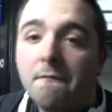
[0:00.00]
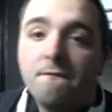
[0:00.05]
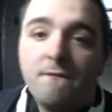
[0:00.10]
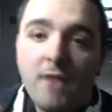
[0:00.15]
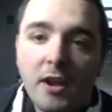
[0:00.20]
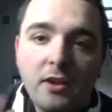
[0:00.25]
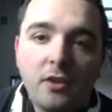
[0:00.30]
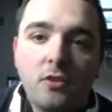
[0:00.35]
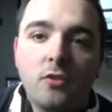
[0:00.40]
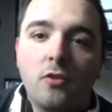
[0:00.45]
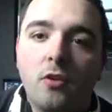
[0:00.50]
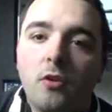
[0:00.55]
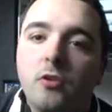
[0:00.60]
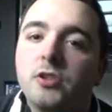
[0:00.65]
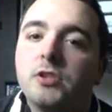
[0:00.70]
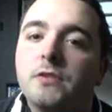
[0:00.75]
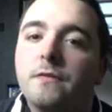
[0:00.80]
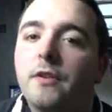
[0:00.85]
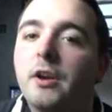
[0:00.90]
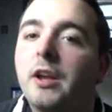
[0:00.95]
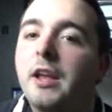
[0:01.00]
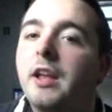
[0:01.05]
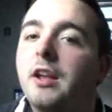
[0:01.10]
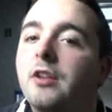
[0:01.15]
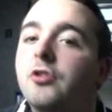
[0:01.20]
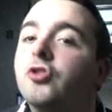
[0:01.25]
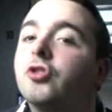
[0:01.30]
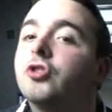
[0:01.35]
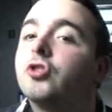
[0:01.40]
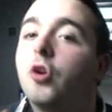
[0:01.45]
Thank you guys for
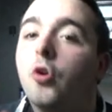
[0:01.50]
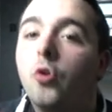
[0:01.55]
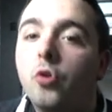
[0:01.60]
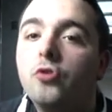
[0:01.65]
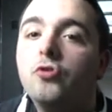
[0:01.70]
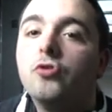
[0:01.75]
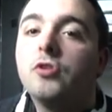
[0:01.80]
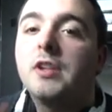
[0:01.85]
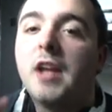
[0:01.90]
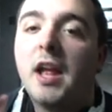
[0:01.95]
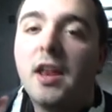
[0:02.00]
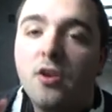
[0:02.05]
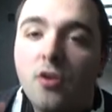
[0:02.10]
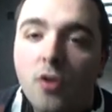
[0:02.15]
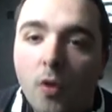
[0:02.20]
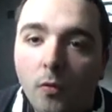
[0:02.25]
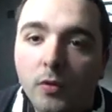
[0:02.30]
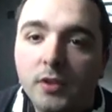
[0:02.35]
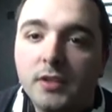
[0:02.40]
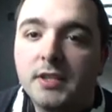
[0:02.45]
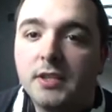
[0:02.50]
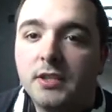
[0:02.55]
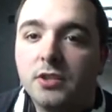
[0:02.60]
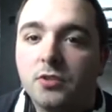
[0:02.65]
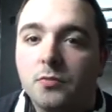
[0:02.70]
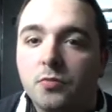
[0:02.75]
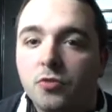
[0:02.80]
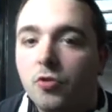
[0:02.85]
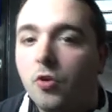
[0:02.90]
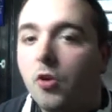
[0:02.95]
hitting just 190
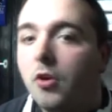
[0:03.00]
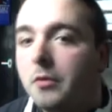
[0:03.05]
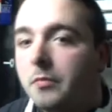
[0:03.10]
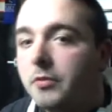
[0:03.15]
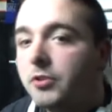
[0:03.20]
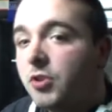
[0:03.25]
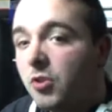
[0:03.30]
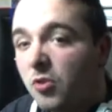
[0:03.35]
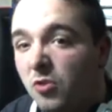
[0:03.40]
subscribers,